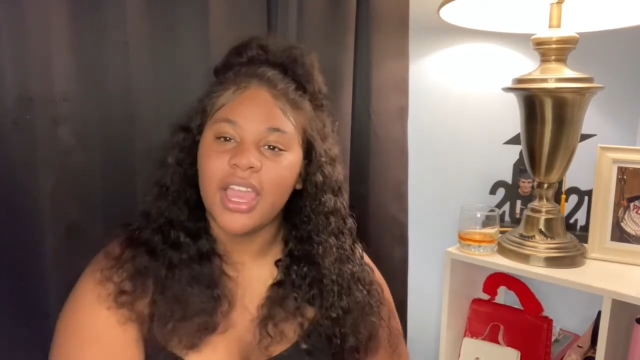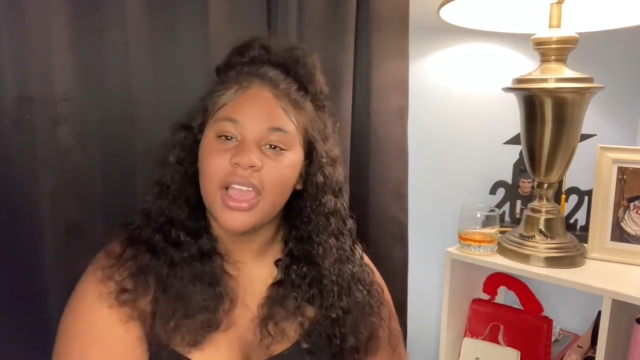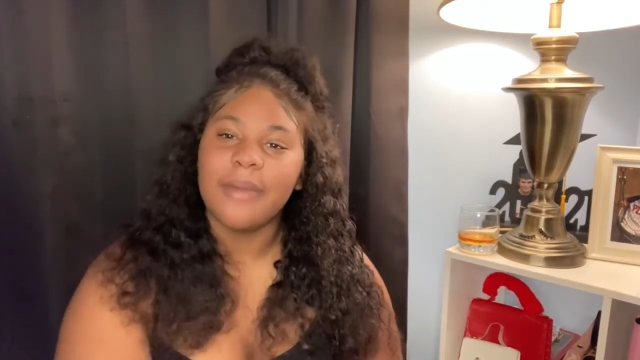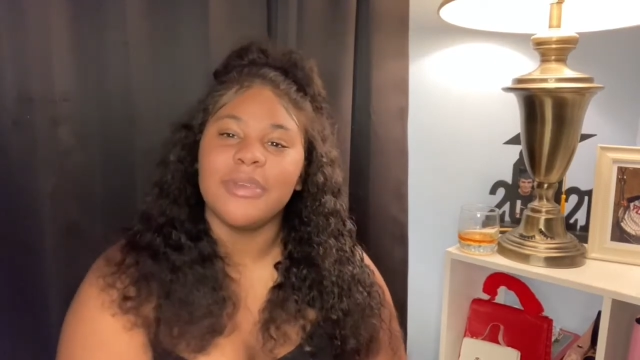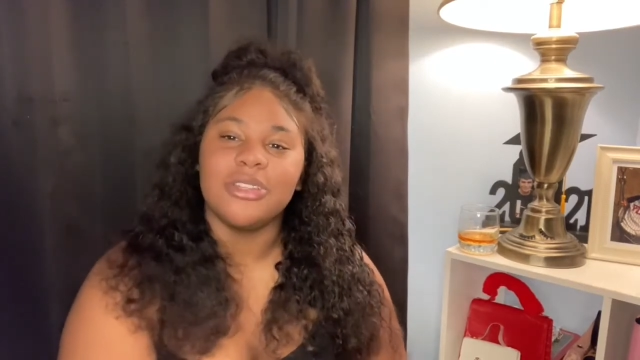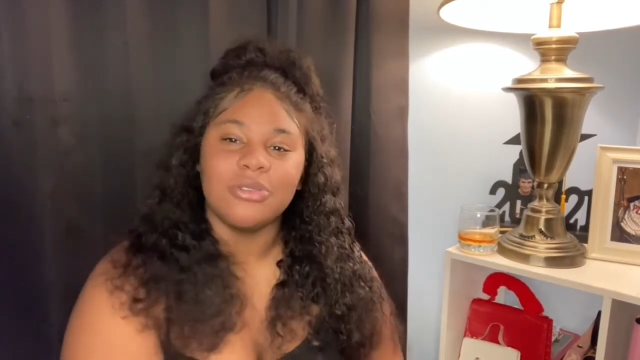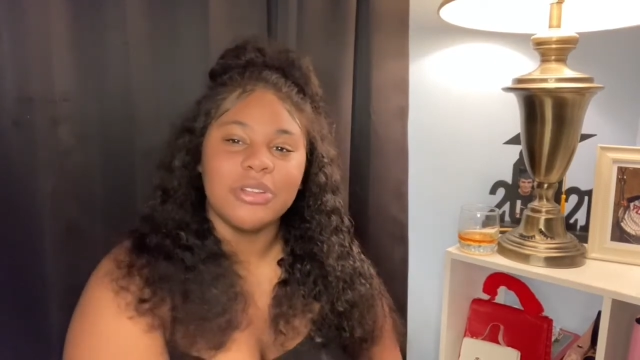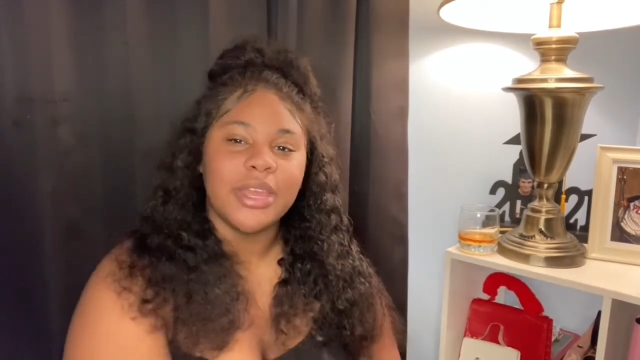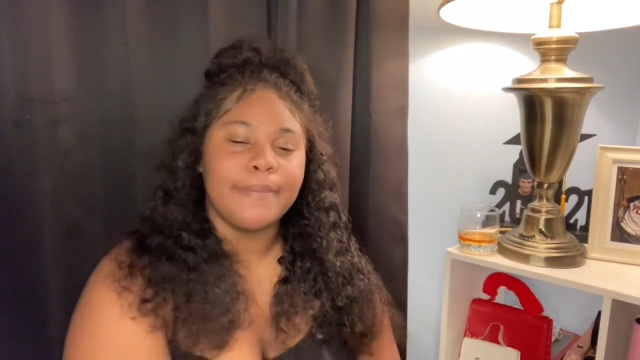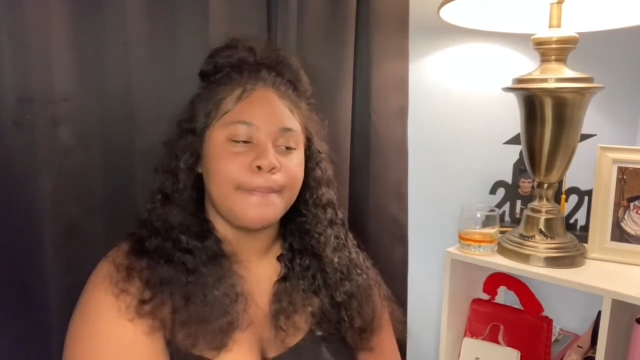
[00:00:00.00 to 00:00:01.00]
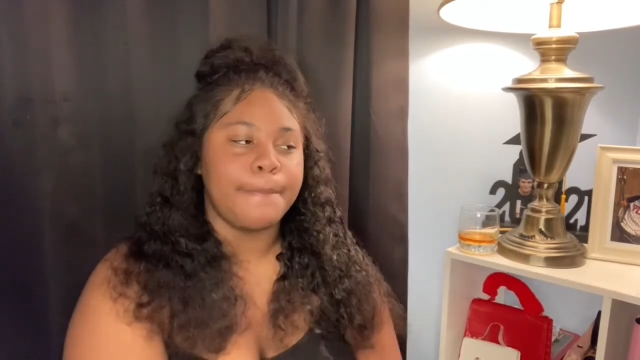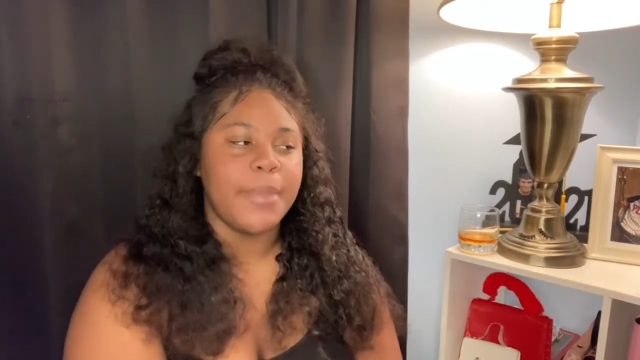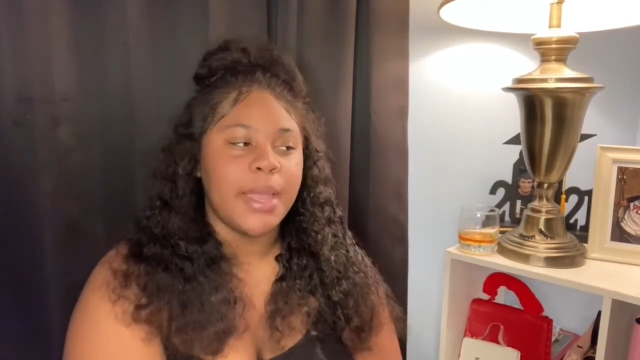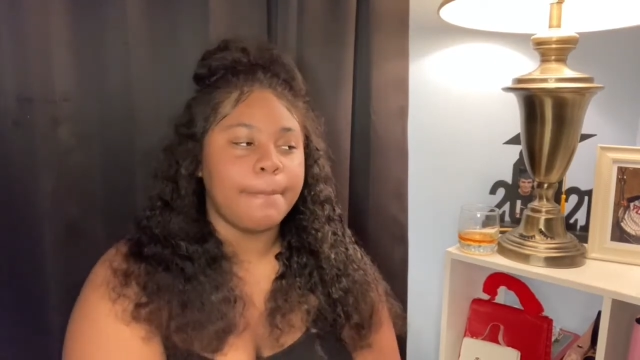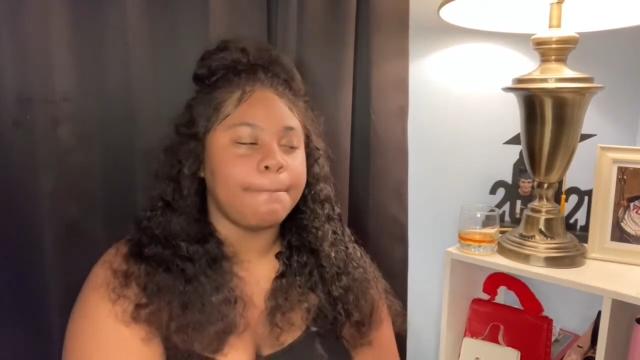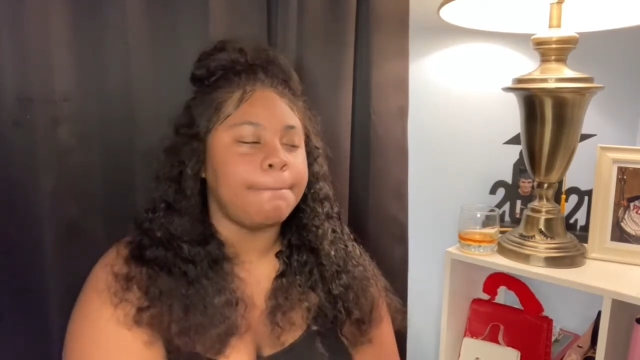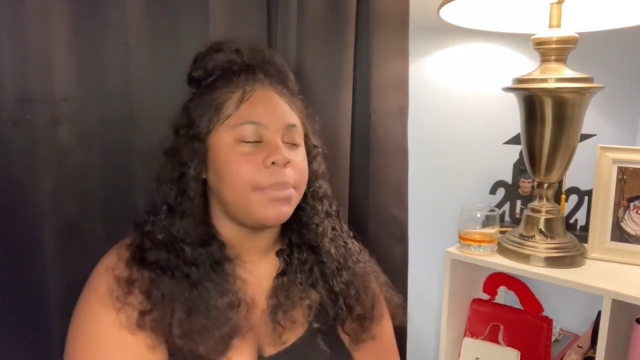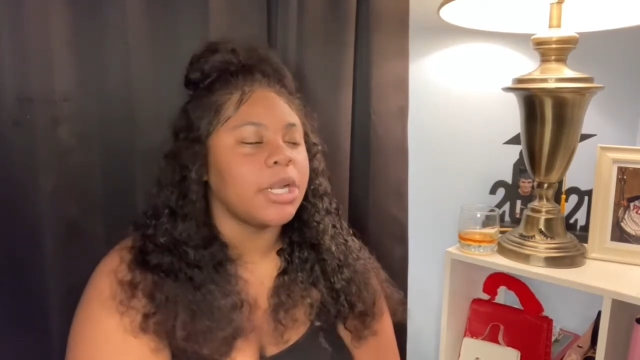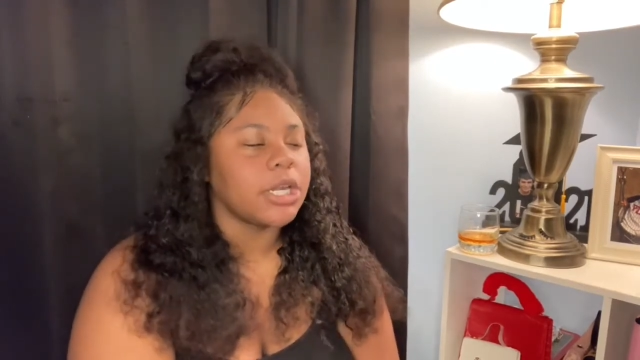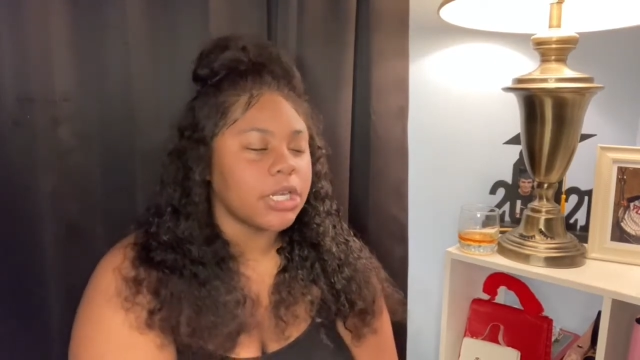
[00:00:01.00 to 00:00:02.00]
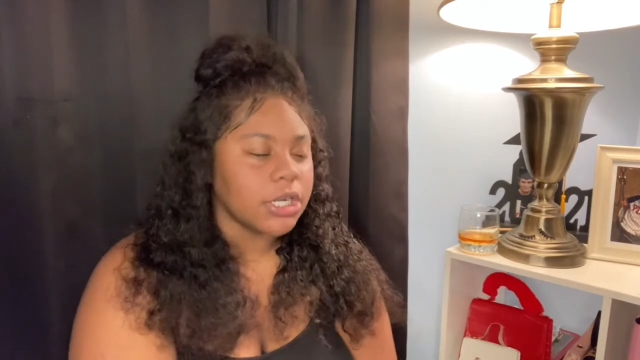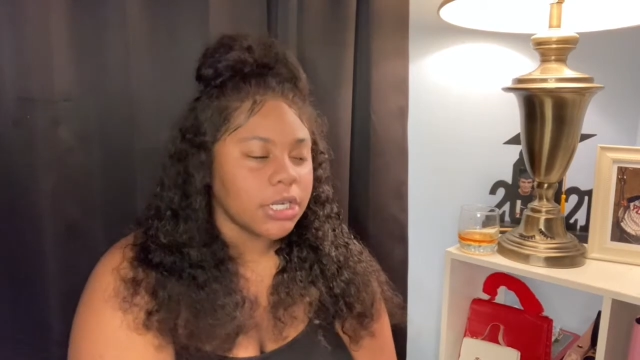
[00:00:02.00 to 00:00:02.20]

y'all be doing that big blur?